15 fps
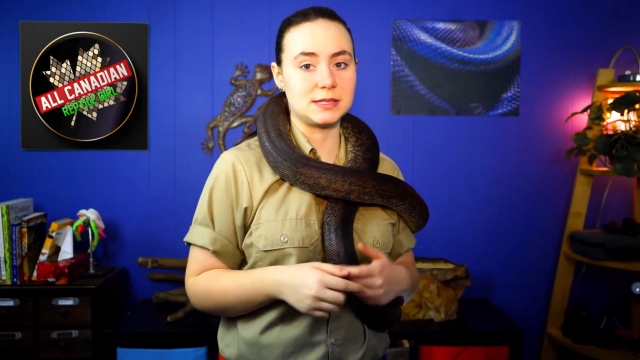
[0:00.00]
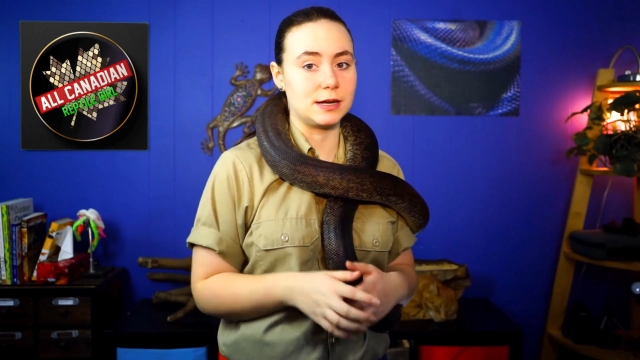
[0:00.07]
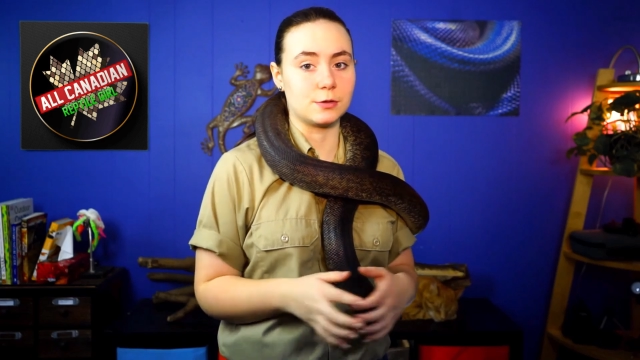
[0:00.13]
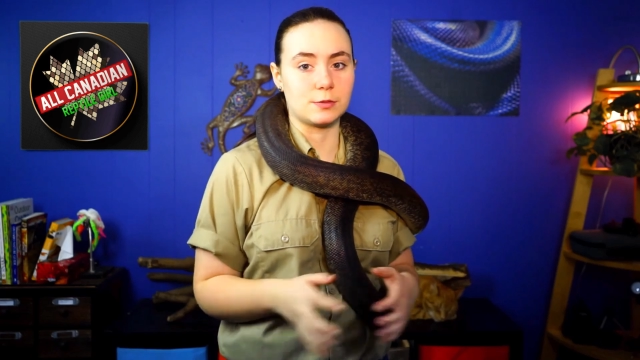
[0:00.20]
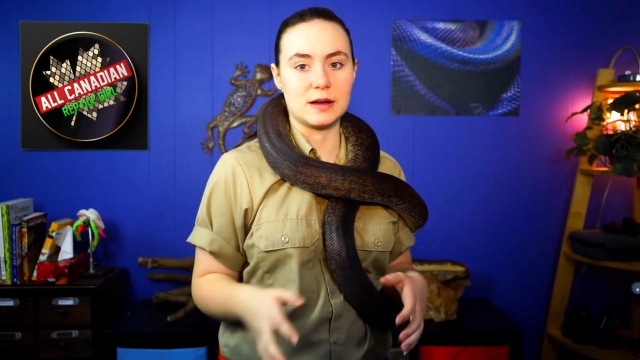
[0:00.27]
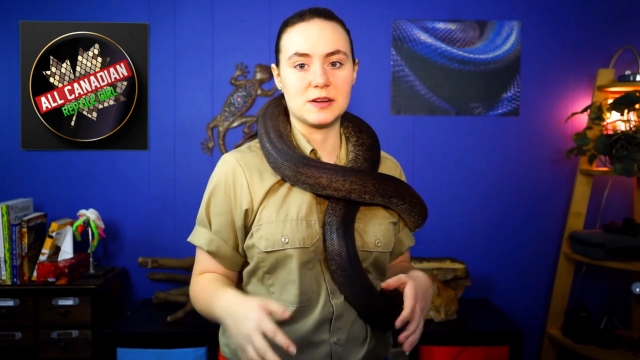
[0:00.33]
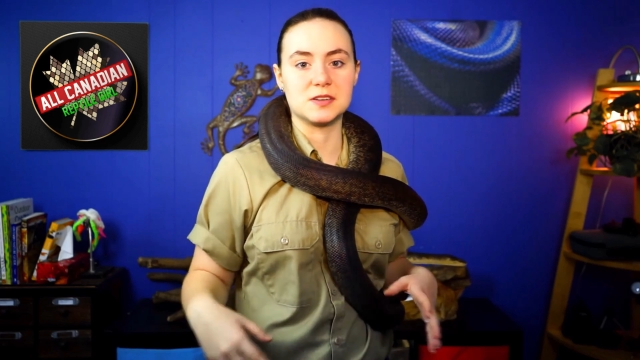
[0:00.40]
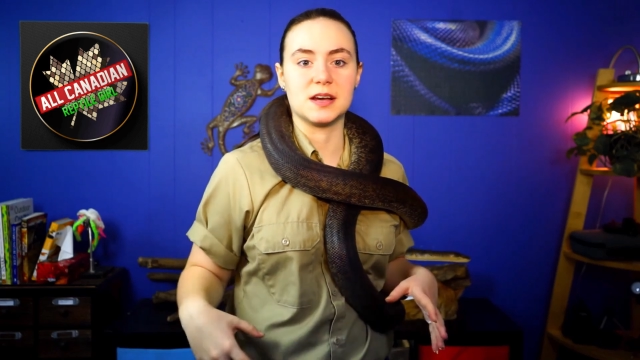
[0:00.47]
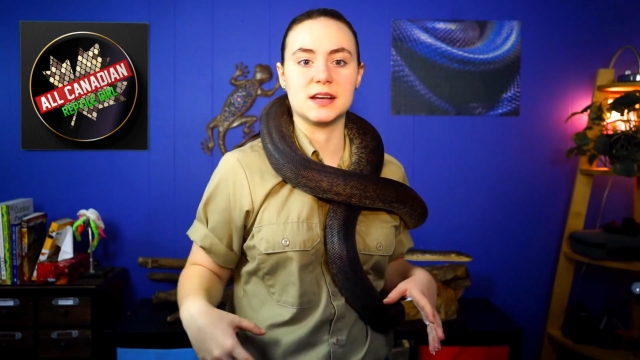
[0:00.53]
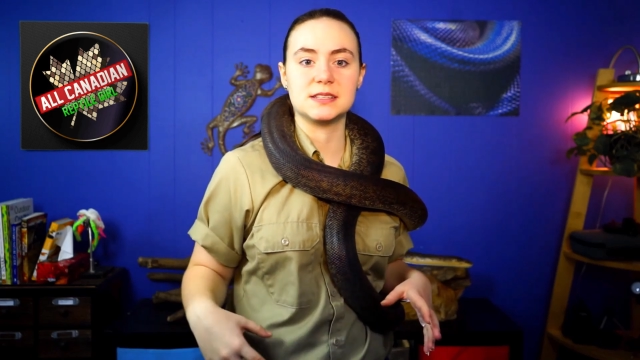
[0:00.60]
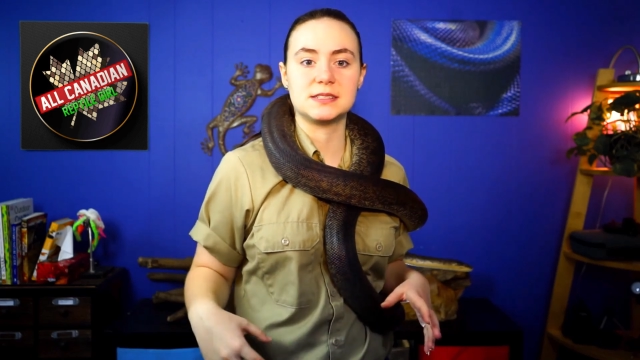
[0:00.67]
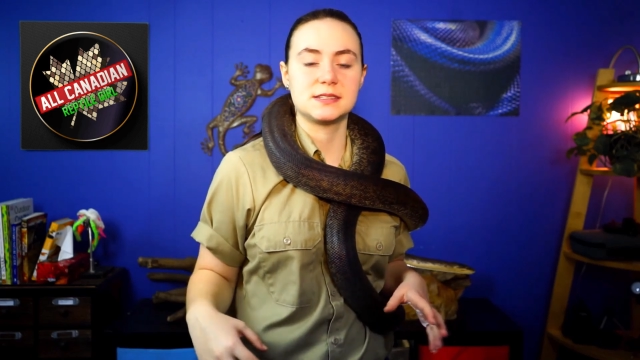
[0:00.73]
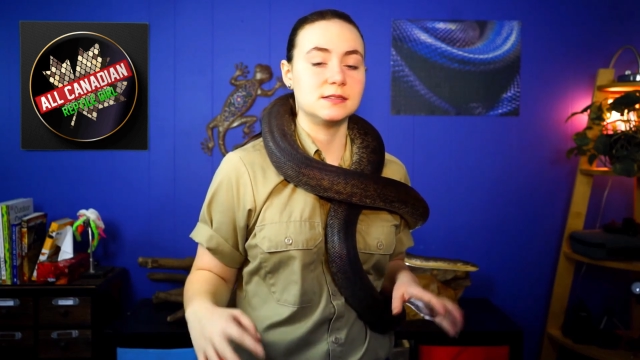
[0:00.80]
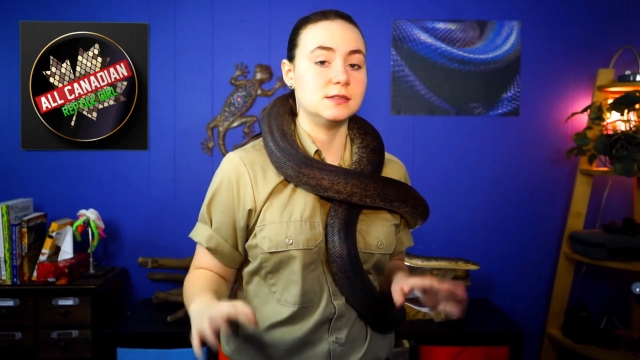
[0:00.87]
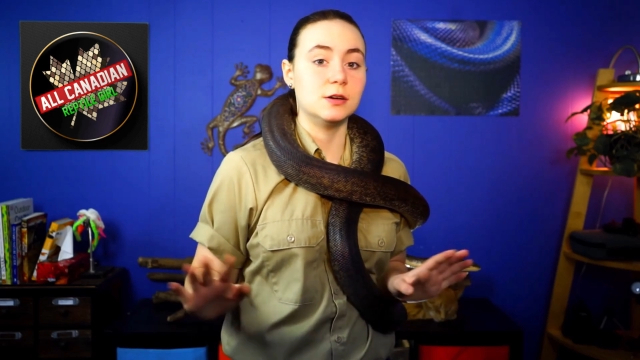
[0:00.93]
and around
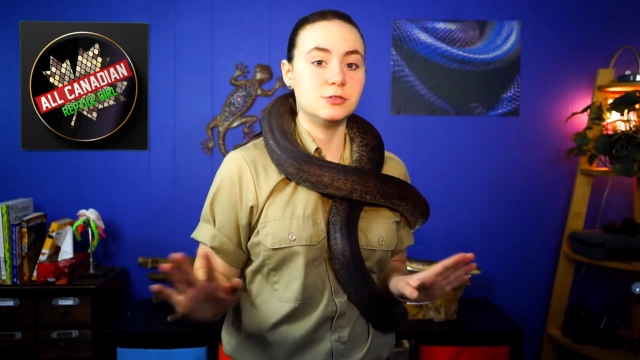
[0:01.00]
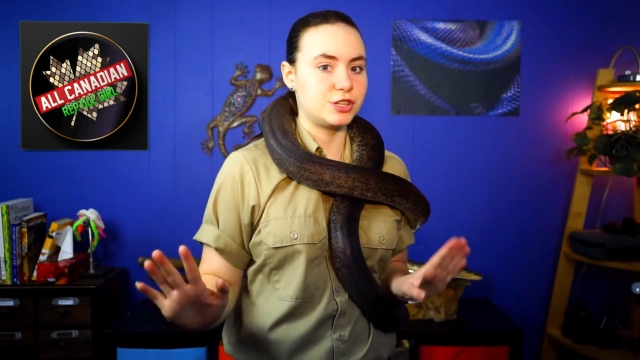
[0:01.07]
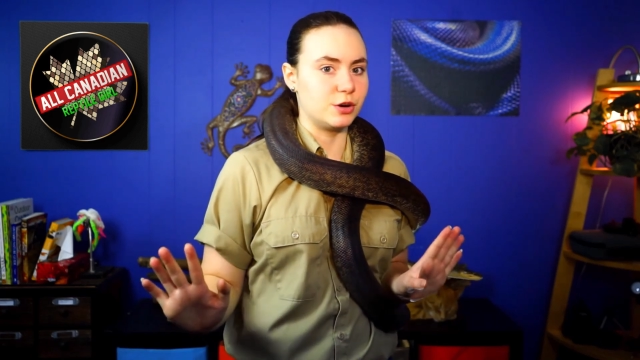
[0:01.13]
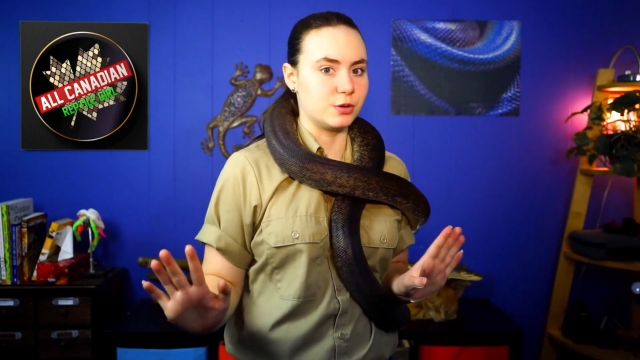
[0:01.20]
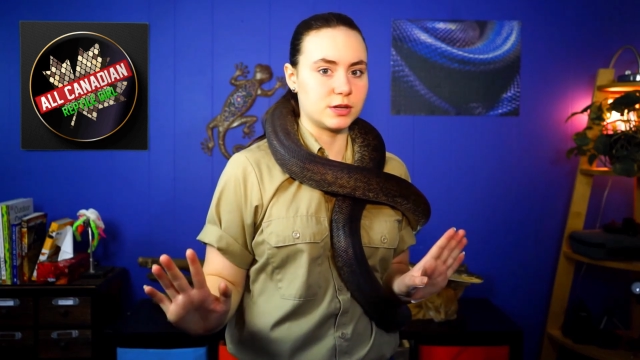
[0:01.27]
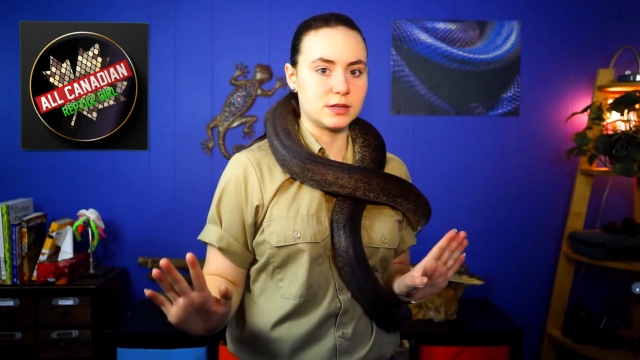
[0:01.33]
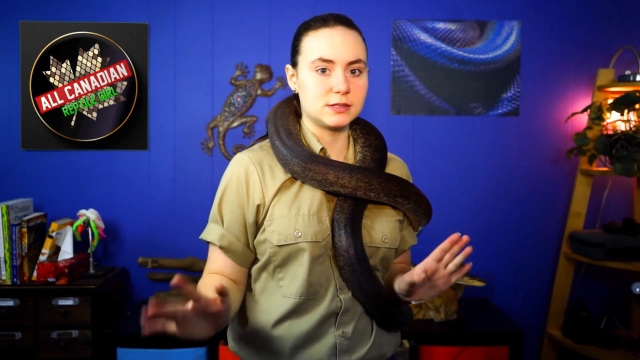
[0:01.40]
us. No joke,